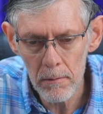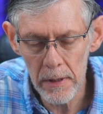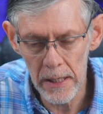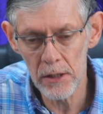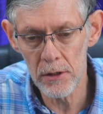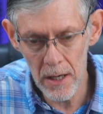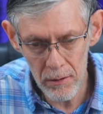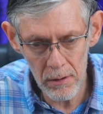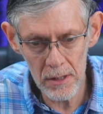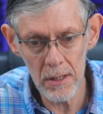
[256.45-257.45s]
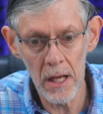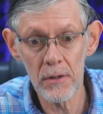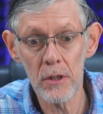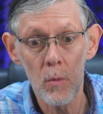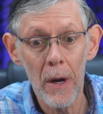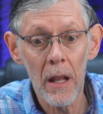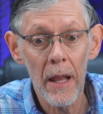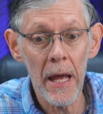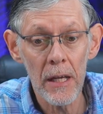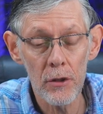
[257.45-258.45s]
That is now to the slaves as well
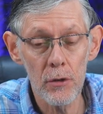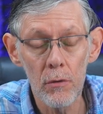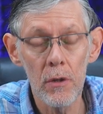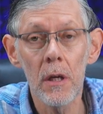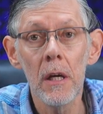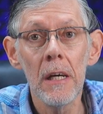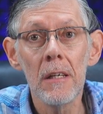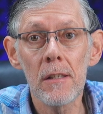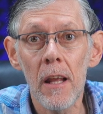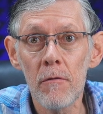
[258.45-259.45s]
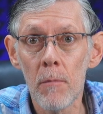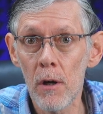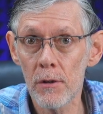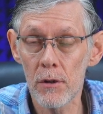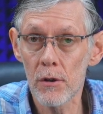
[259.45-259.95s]
as to the slave master.